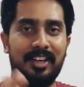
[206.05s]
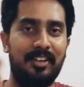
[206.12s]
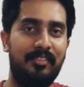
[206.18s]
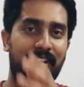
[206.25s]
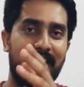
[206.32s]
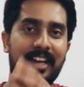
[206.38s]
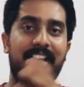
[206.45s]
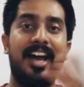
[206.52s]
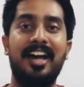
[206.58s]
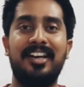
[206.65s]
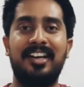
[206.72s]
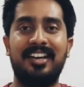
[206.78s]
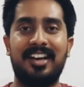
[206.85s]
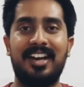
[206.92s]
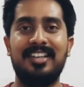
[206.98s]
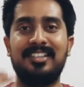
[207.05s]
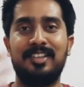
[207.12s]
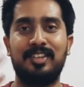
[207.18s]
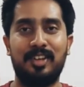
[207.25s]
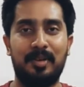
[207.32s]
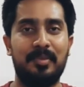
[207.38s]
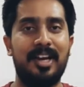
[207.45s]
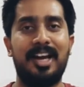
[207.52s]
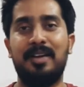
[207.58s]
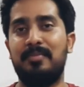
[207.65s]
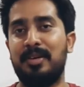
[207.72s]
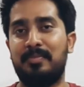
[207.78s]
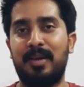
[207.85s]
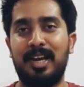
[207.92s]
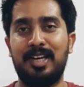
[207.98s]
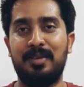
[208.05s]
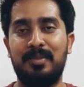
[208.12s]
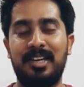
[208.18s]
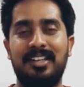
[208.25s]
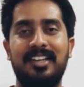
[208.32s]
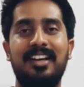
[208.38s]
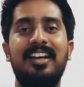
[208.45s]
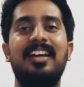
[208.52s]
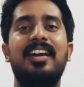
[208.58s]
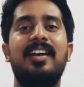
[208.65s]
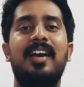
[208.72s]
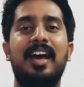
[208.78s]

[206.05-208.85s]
When I categorized, it will be iambic pentameter.